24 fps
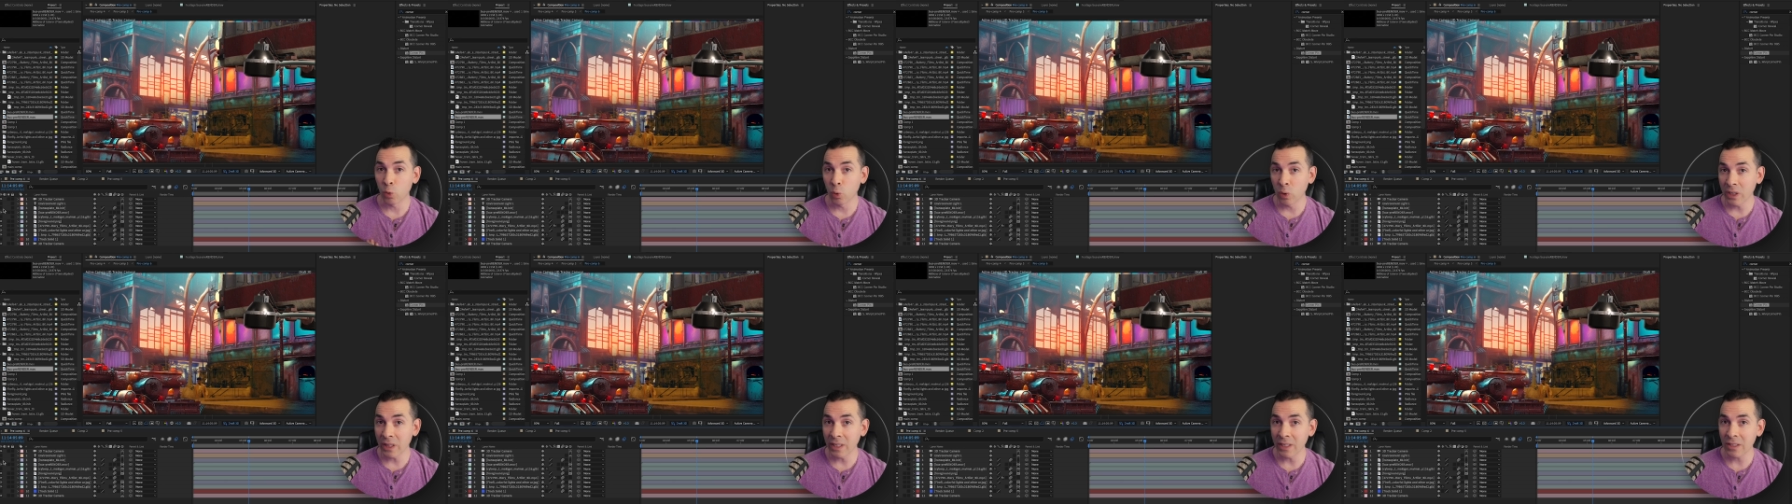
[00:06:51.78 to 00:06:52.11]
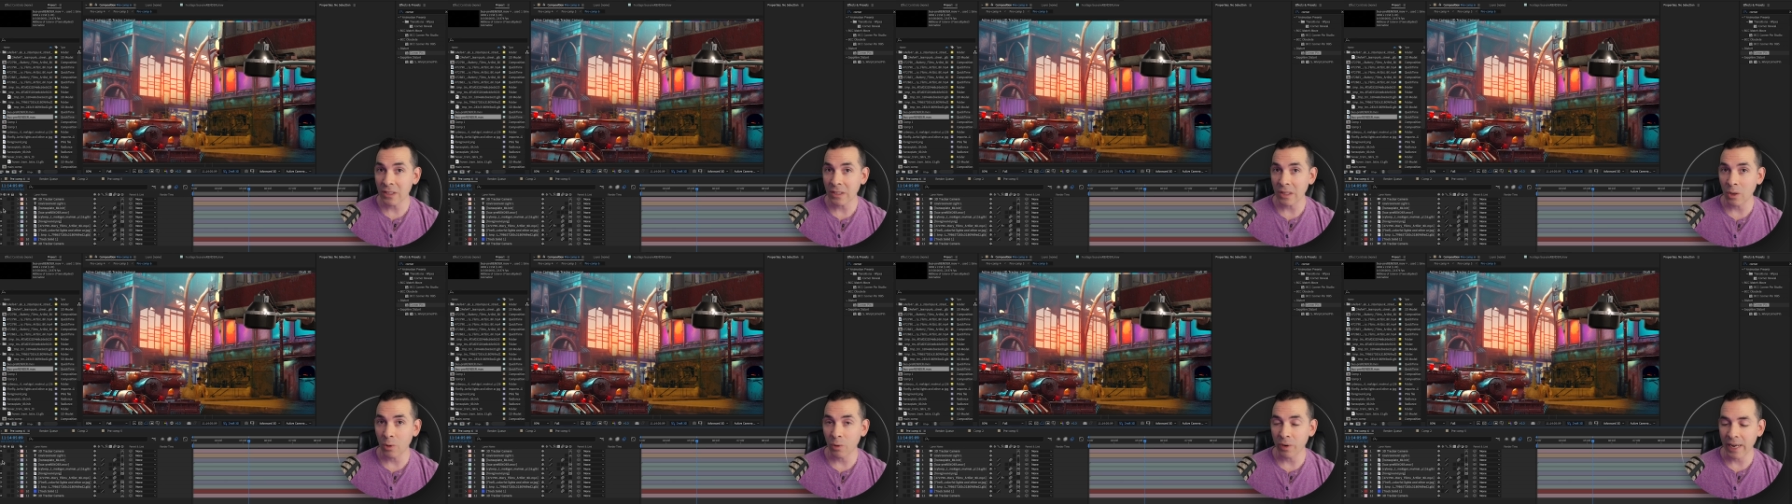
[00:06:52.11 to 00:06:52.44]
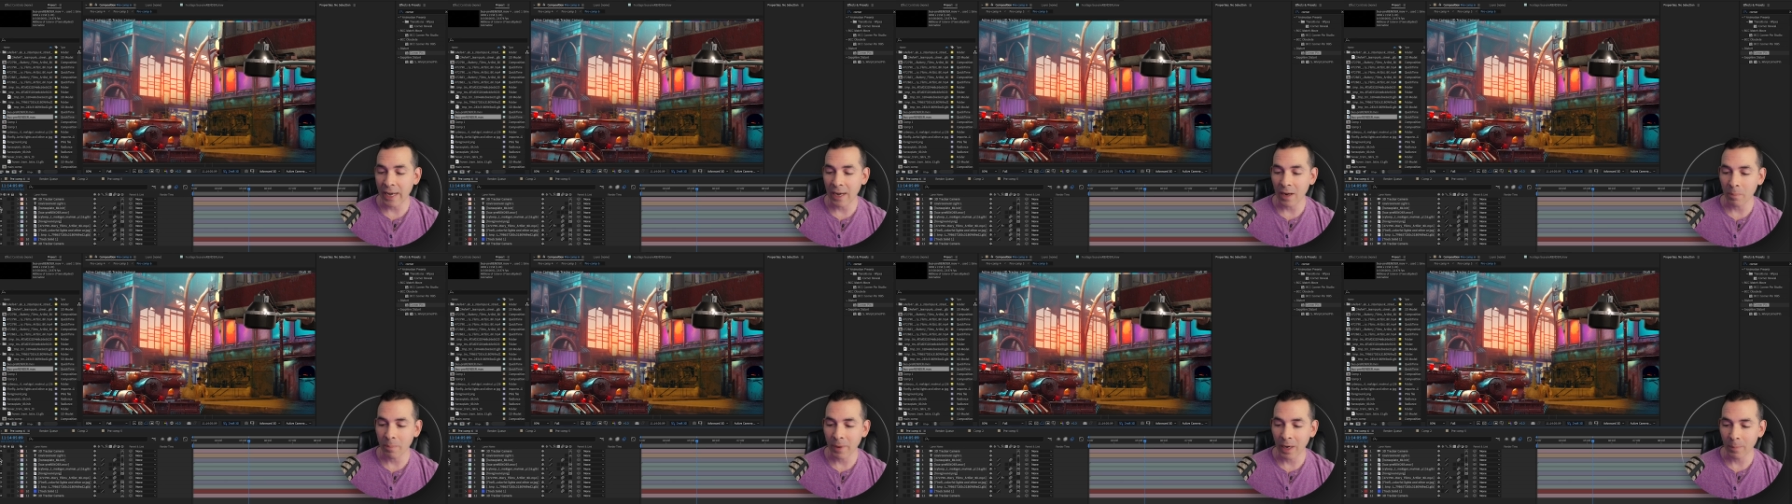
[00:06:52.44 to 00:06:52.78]
really slow
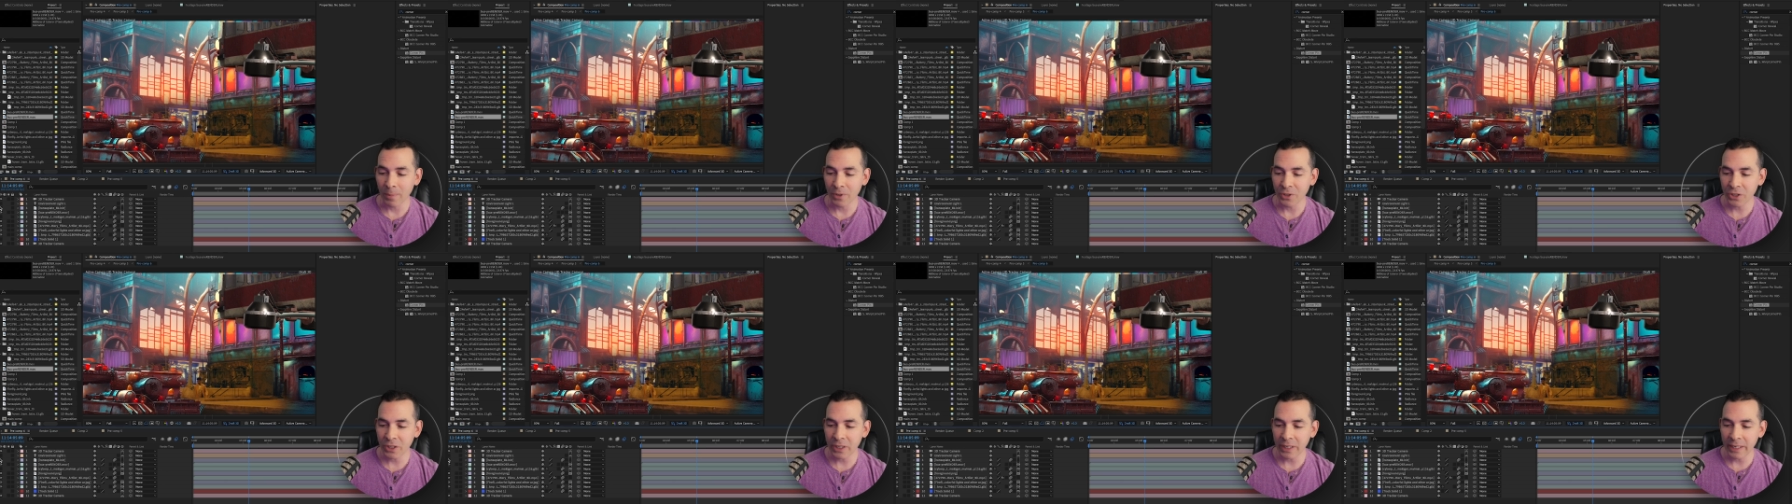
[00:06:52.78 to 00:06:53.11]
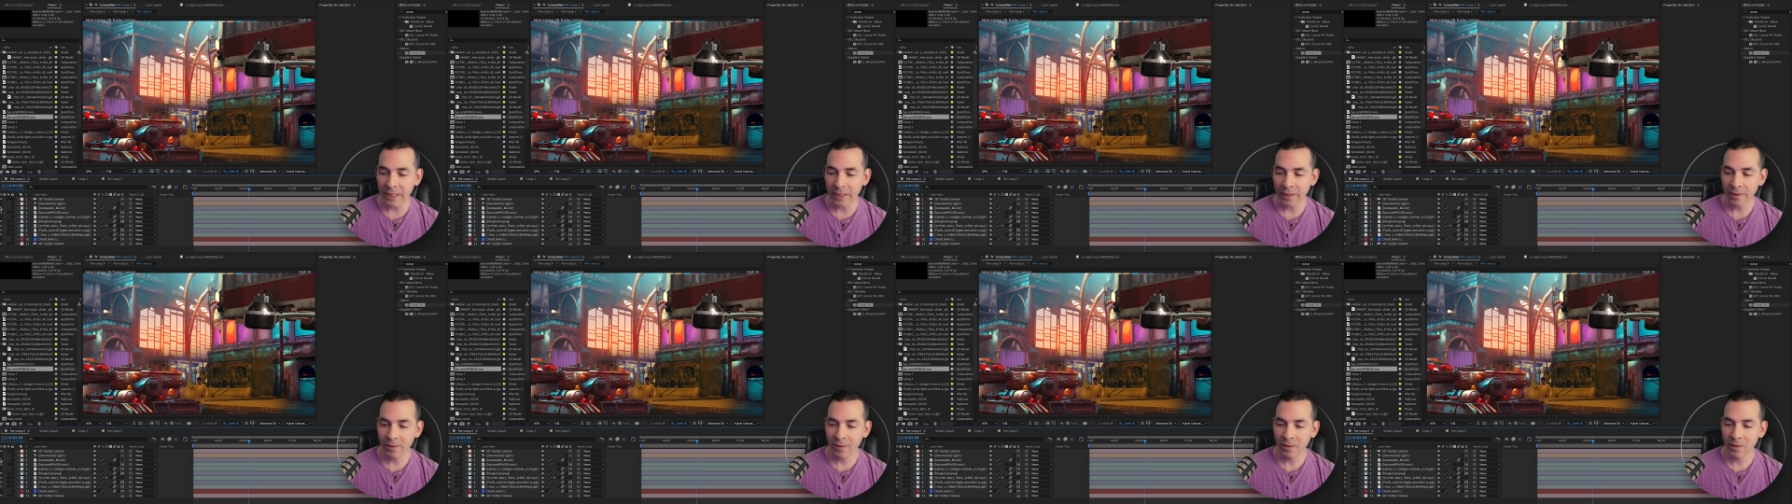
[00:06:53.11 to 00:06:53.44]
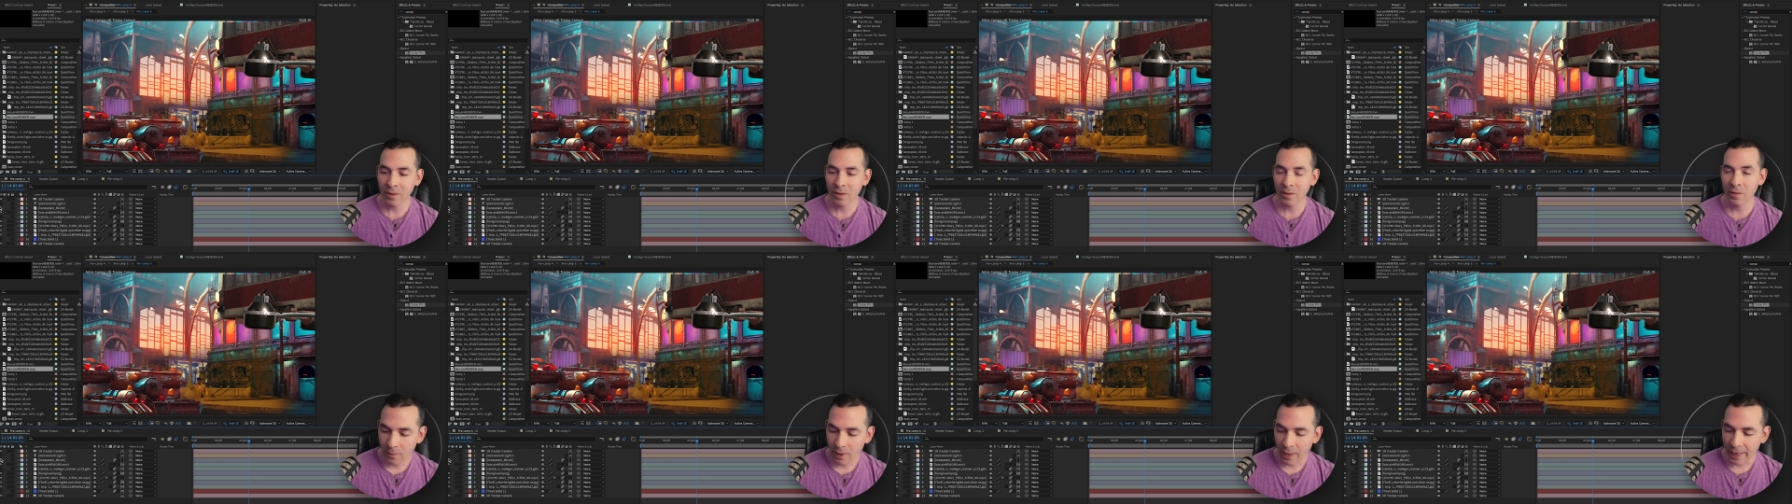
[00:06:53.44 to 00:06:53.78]
down my machine.
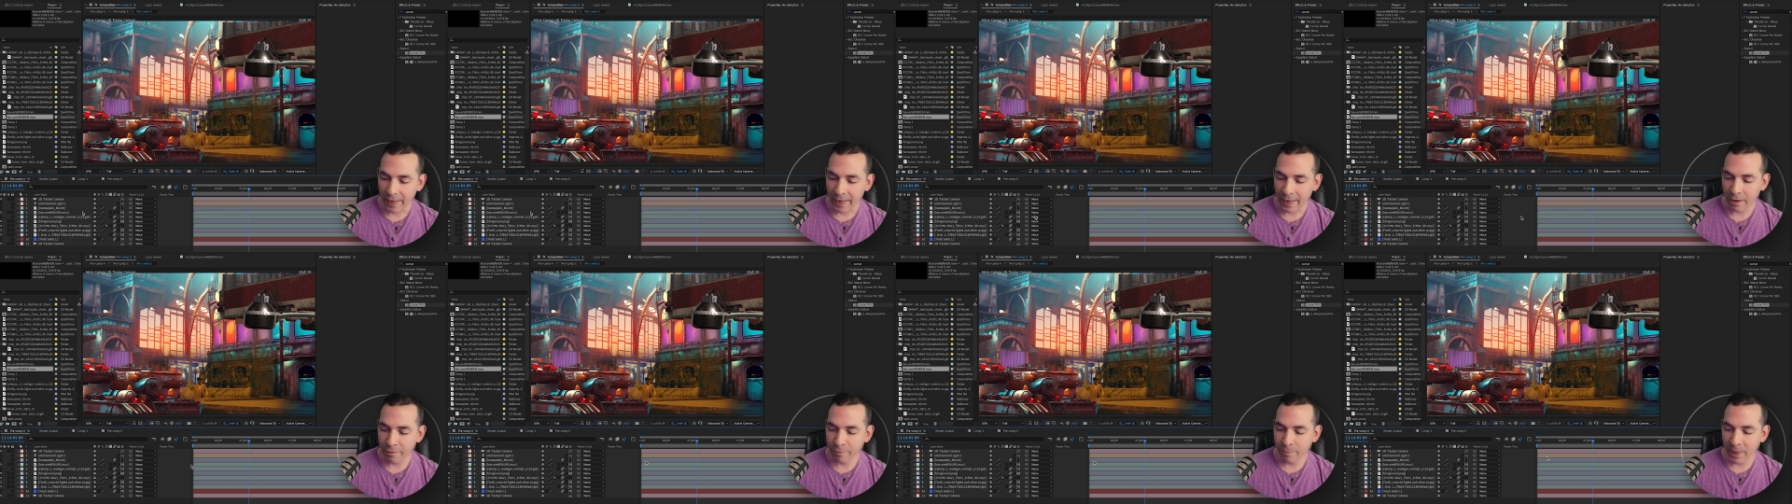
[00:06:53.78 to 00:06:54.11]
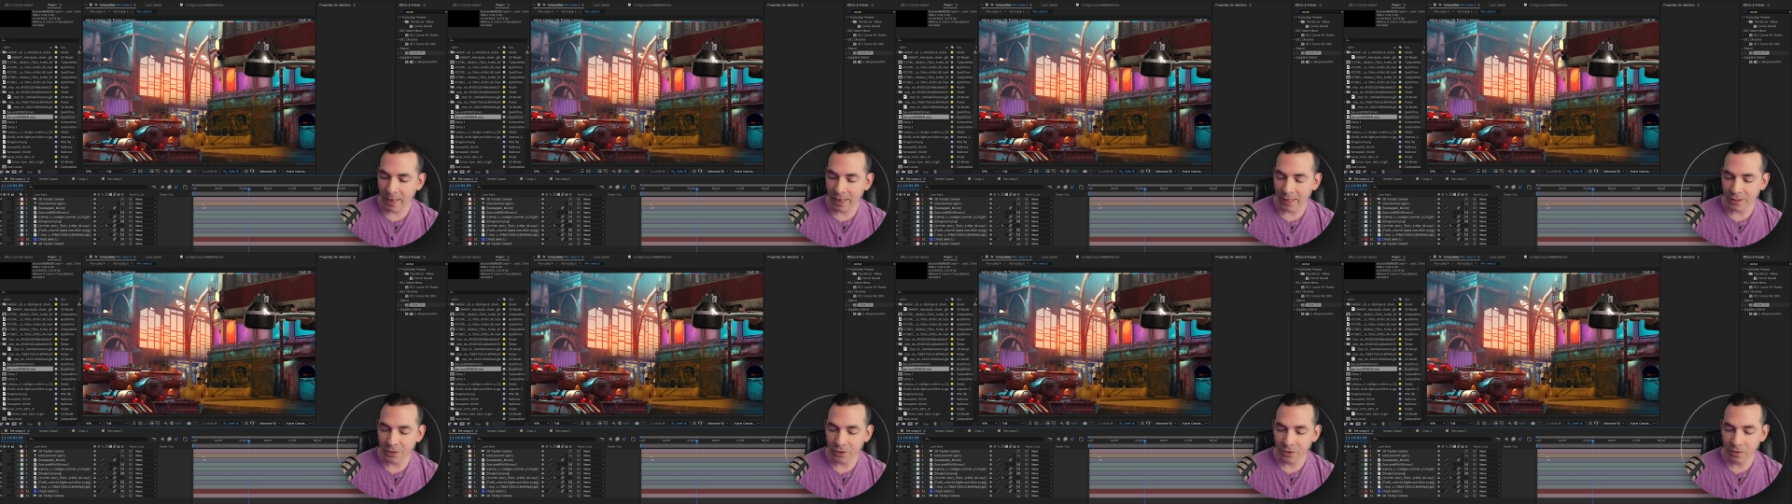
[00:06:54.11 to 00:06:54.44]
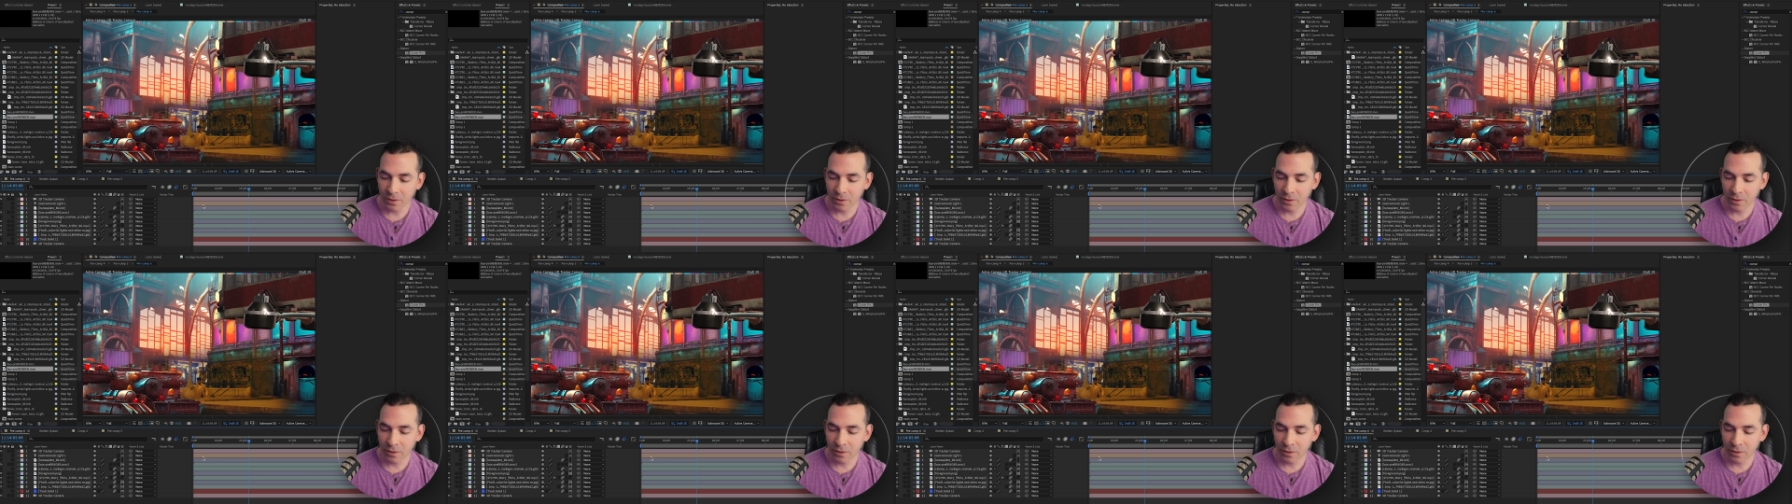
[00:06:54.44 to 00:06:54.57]
I have my